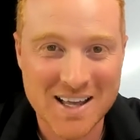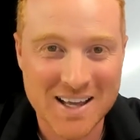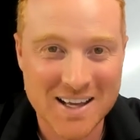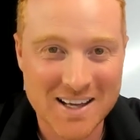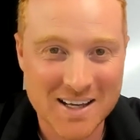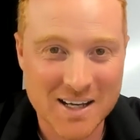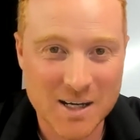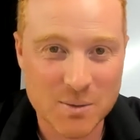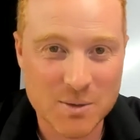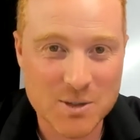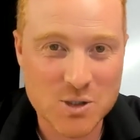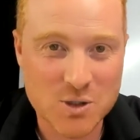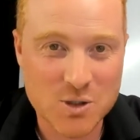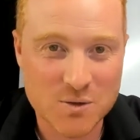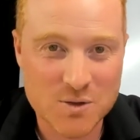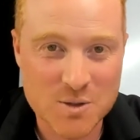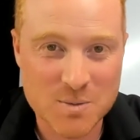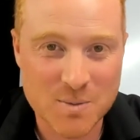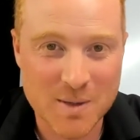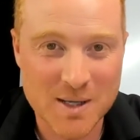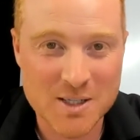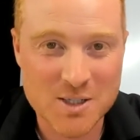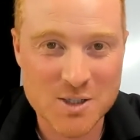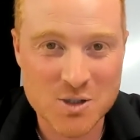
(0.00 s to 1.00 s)
Uh, we do have
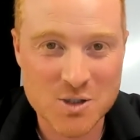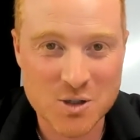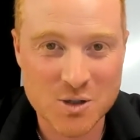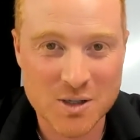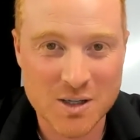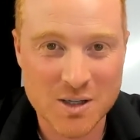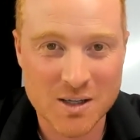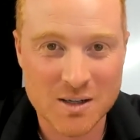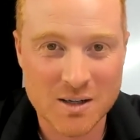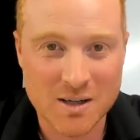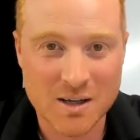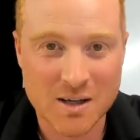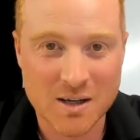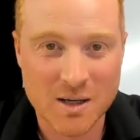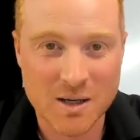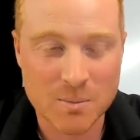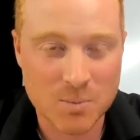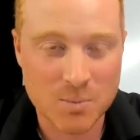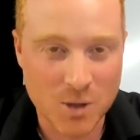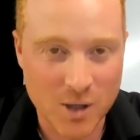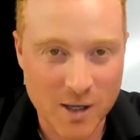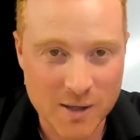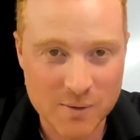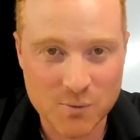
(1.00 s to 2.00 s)
spaces you can uh,
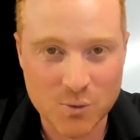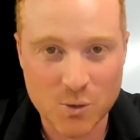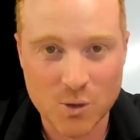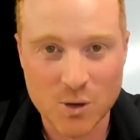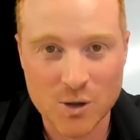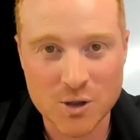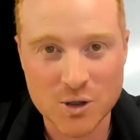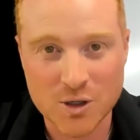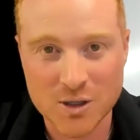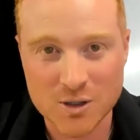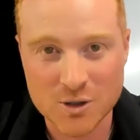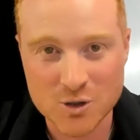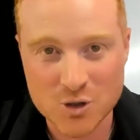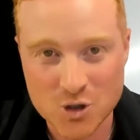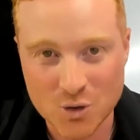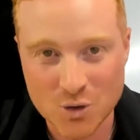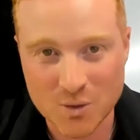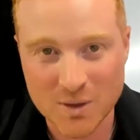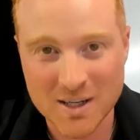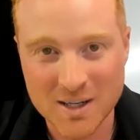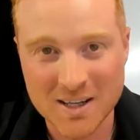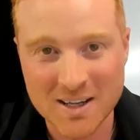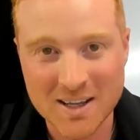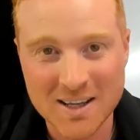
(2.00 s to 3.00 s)
apply for and you can
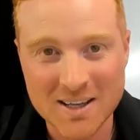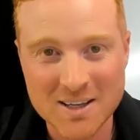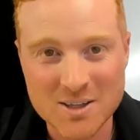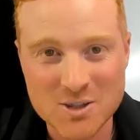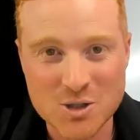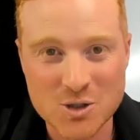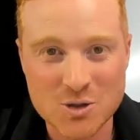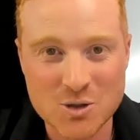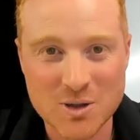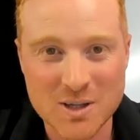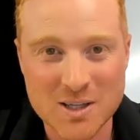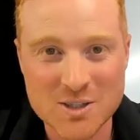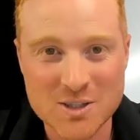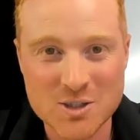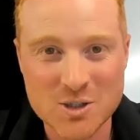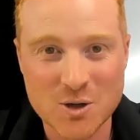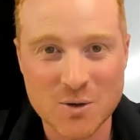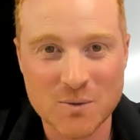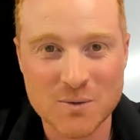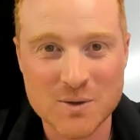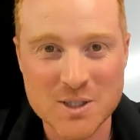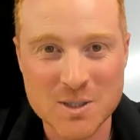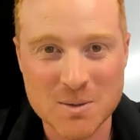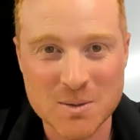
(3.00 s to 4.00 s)
join. So do let us know
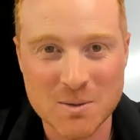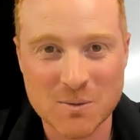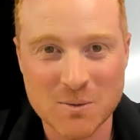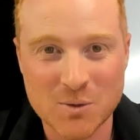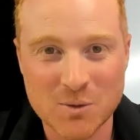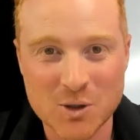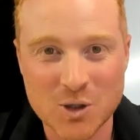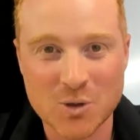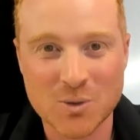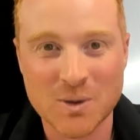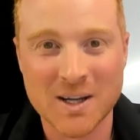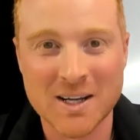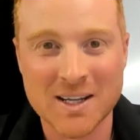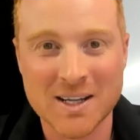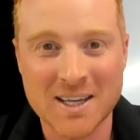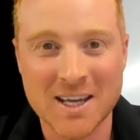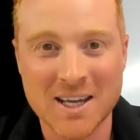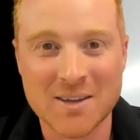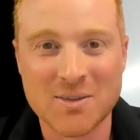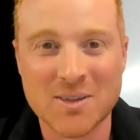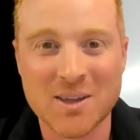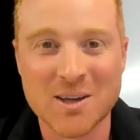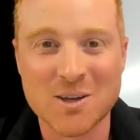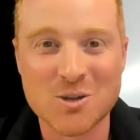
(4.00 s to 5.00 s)
if it's something for you. And
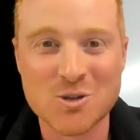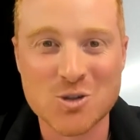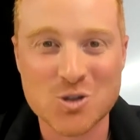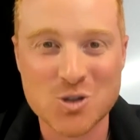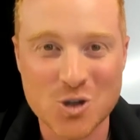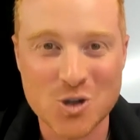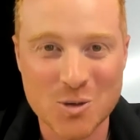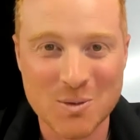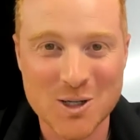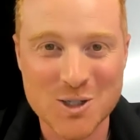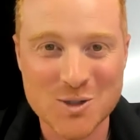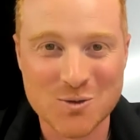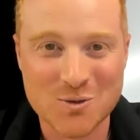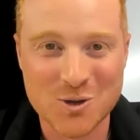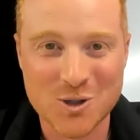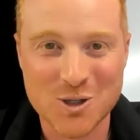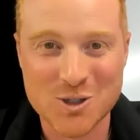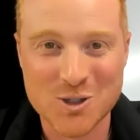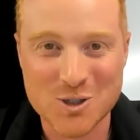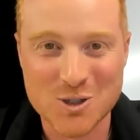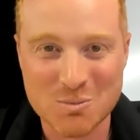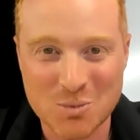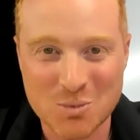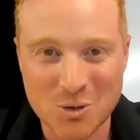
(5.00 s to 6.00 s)
again, thank you so much for your
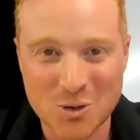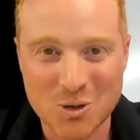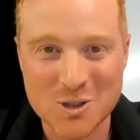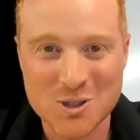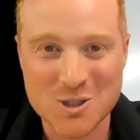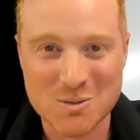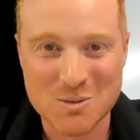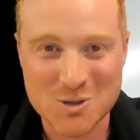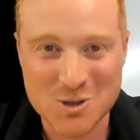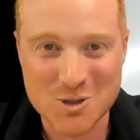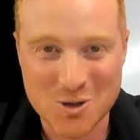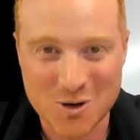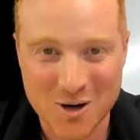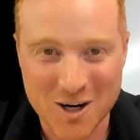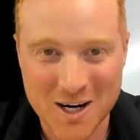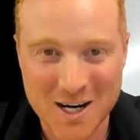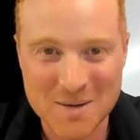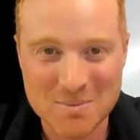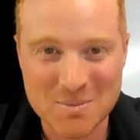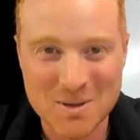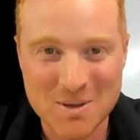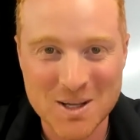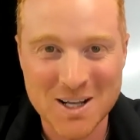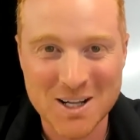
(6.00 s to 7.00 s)
support.
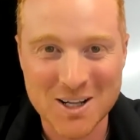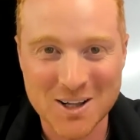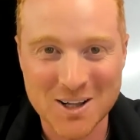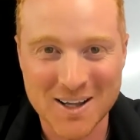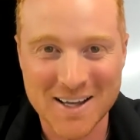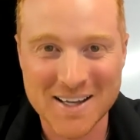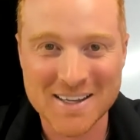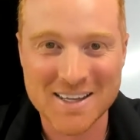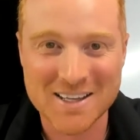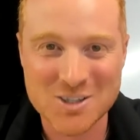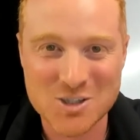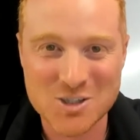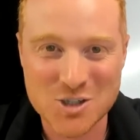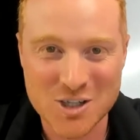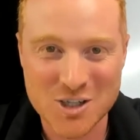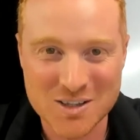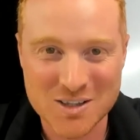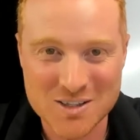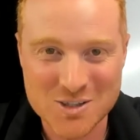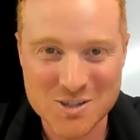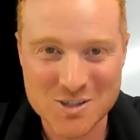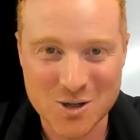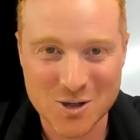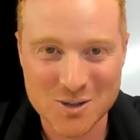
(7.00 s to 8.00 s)
Subscribe, like, and share
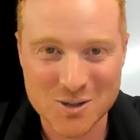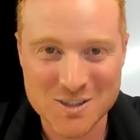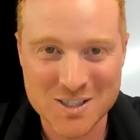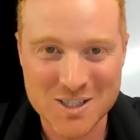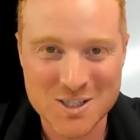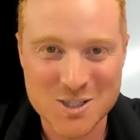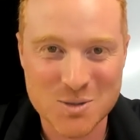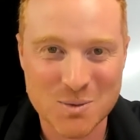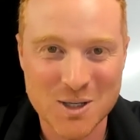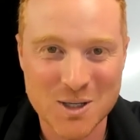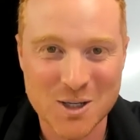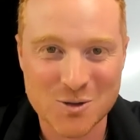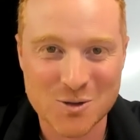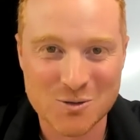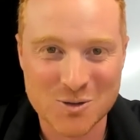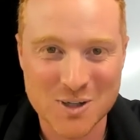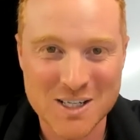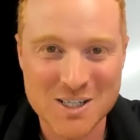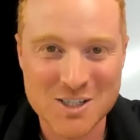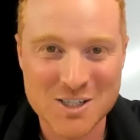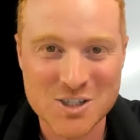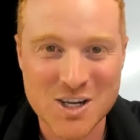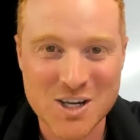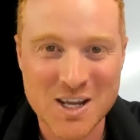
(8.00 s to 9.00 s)
this content so we can
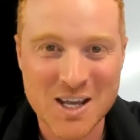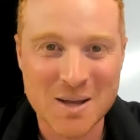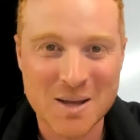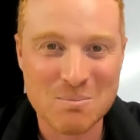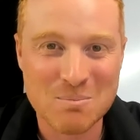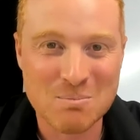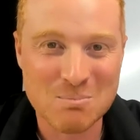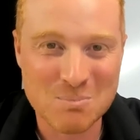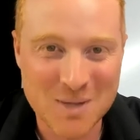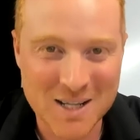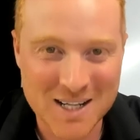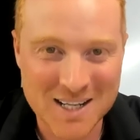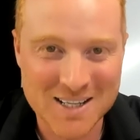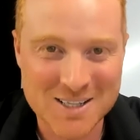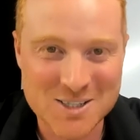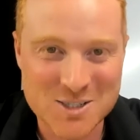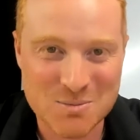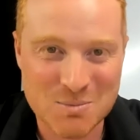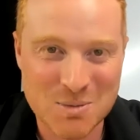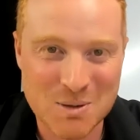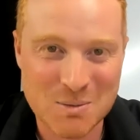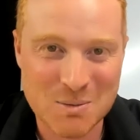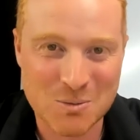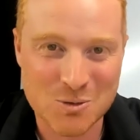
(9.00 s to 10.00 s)
reach millions
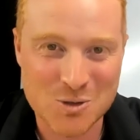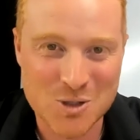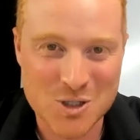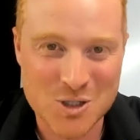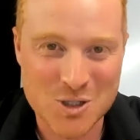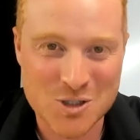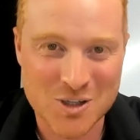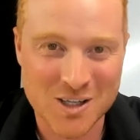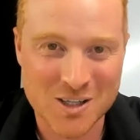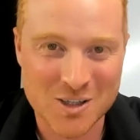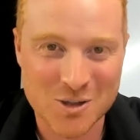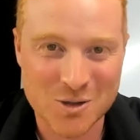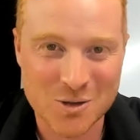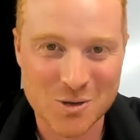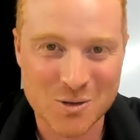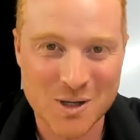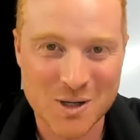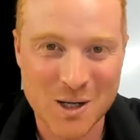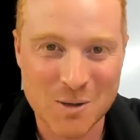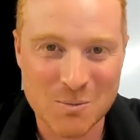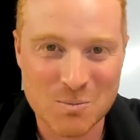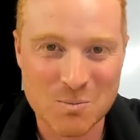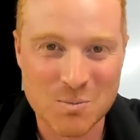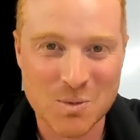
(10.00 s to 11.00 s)
of people just like you and
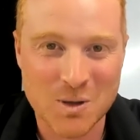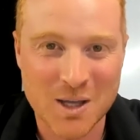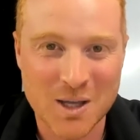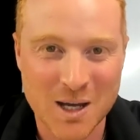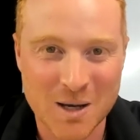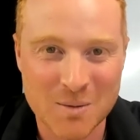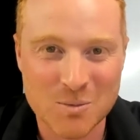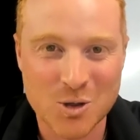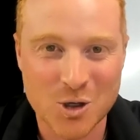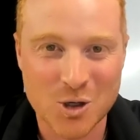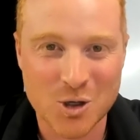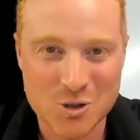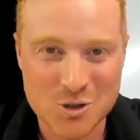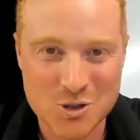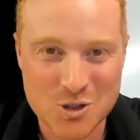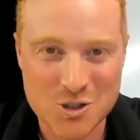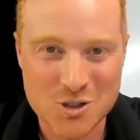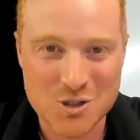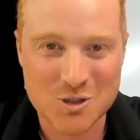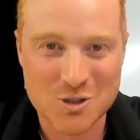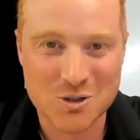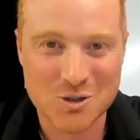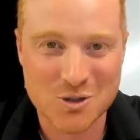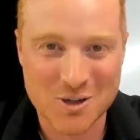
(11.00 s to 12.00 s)
help them become
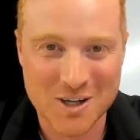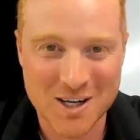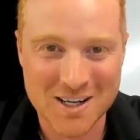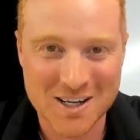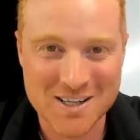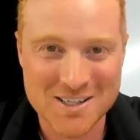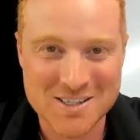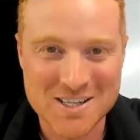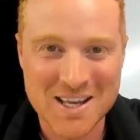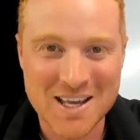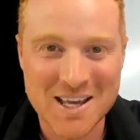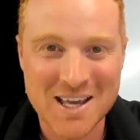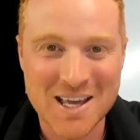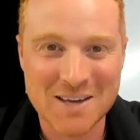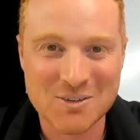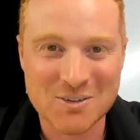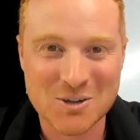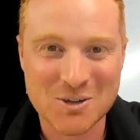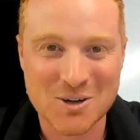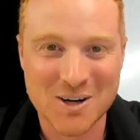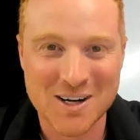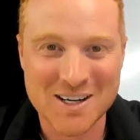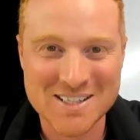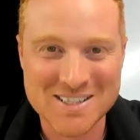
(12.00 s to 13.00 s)
conscious creators. Have a
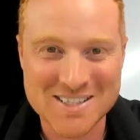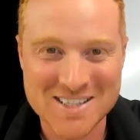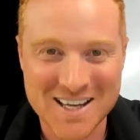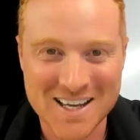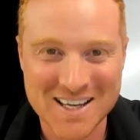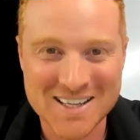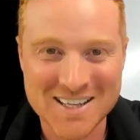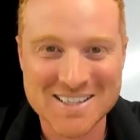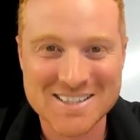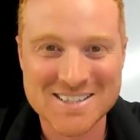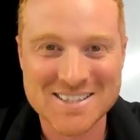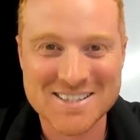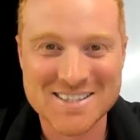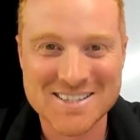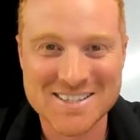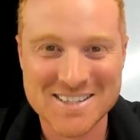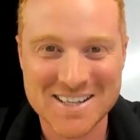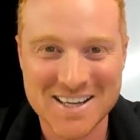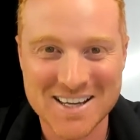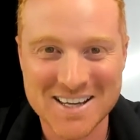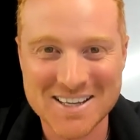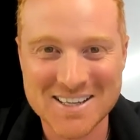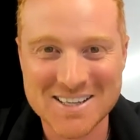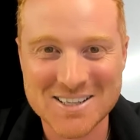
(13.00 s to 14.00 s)
great day.
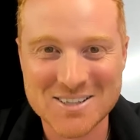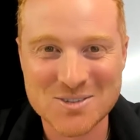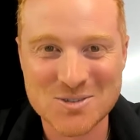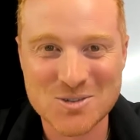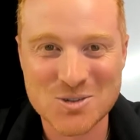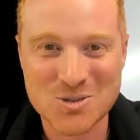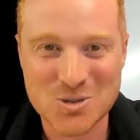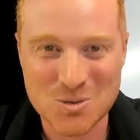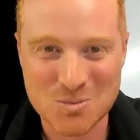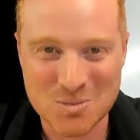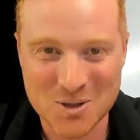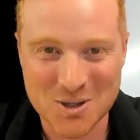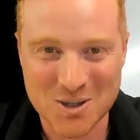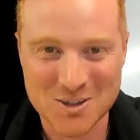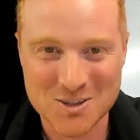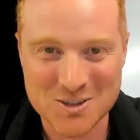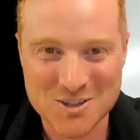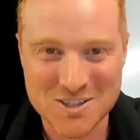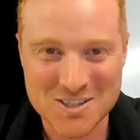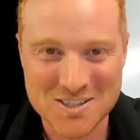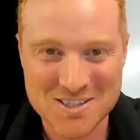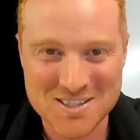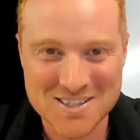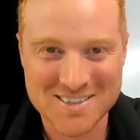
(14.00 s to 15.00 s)
Stay super
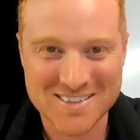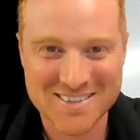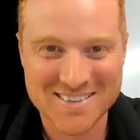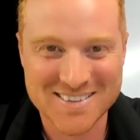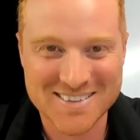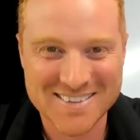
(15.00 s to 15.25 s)
conscious.